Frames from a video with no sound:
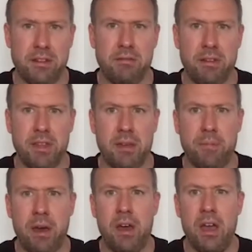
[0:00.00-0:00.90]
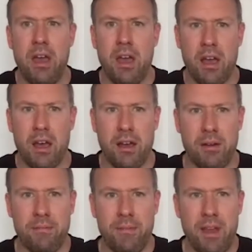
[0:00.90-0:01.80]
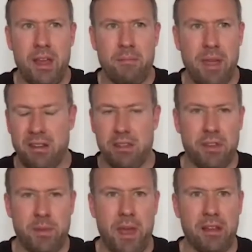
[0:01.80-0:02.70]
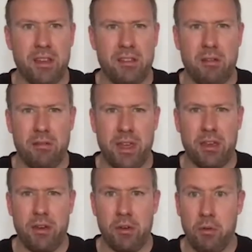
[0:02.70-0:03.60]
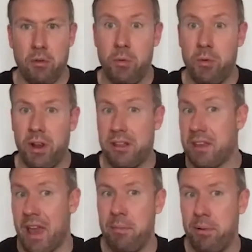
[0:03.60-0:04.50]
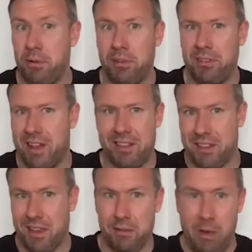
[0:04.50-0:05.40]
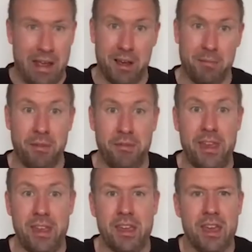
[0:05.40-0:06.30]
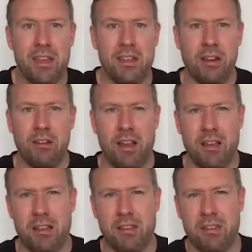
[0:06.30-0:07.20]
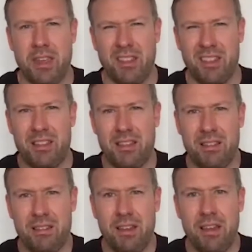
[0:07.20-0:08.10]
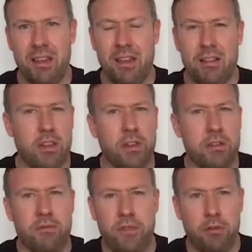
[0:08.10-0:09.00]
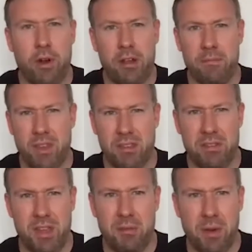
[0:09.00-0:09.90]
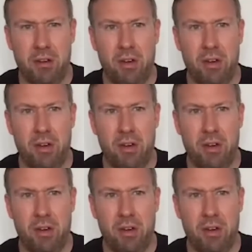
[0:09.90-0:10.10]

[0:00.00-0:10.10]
I think. But in other respects, I don't think going, ooh, it's Apple, let's like whack up the fee. I just think just doesn't feel right, doesn't sit well.